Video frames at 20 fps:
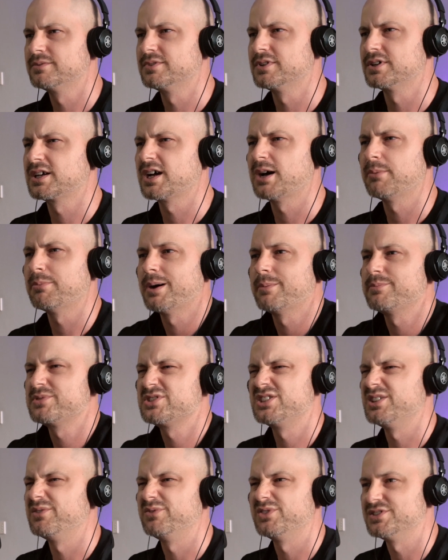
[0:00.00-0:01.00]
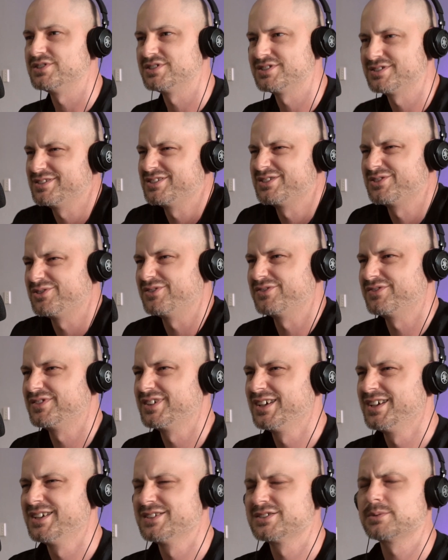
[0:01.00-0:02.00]
the come-up shivers. Sort
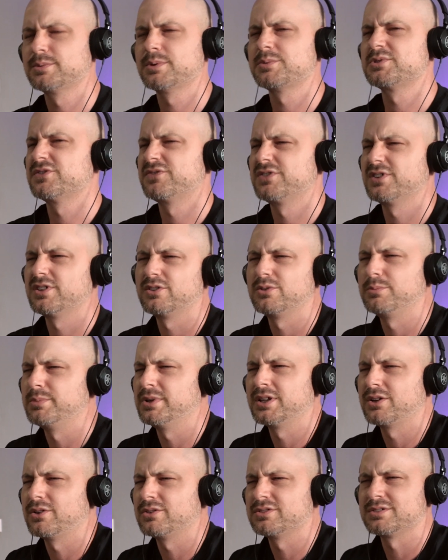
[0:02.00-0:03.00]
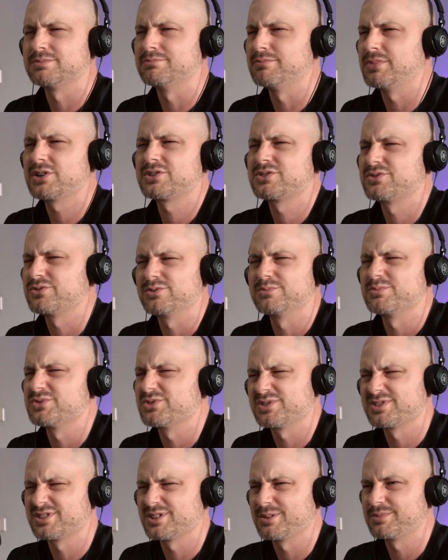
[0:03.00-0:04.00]
of, sometimes you feel a little bit of that on some mushrooms
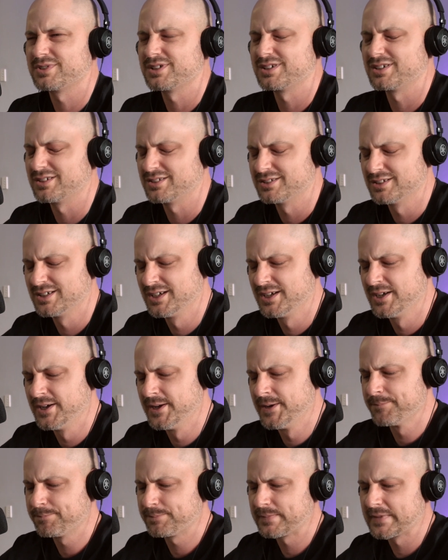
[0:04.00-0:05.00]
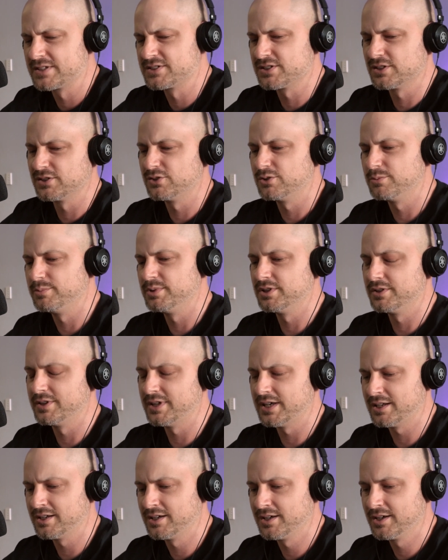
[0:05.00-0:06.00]
or something. And it's a little bit of
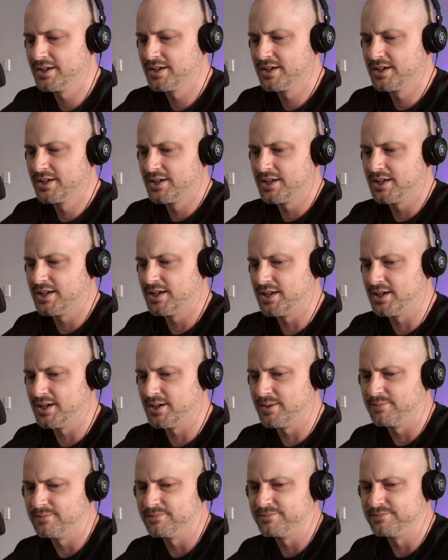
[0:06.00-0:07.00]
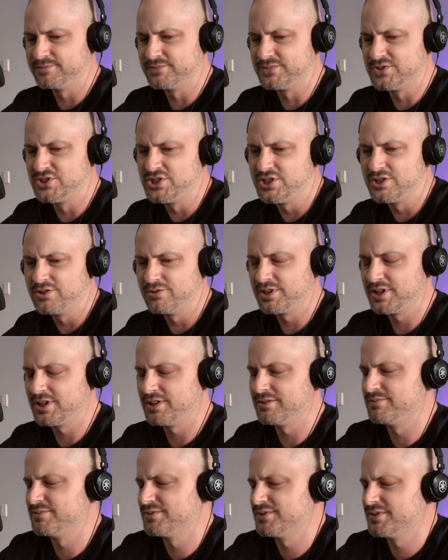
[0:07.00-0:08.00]
that
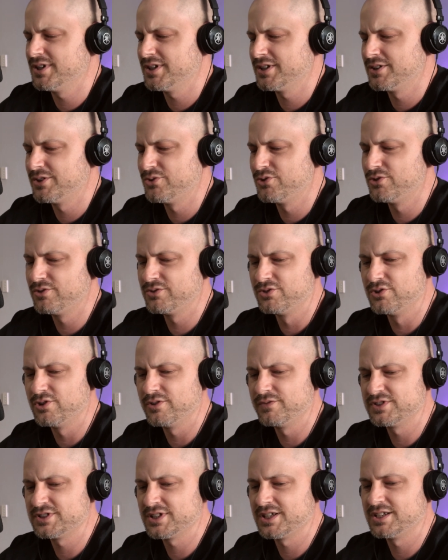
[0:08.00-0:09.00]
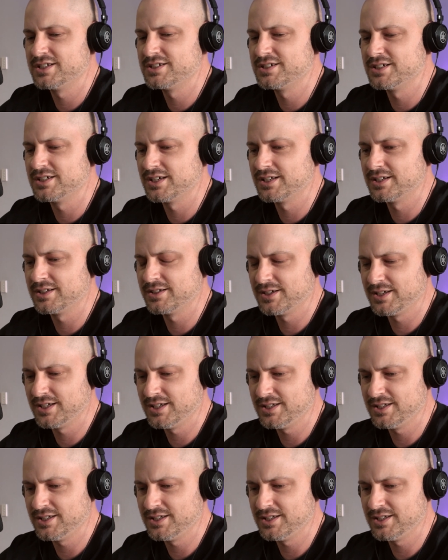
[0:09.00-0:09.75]
jittery, I don't know, nervous energy. And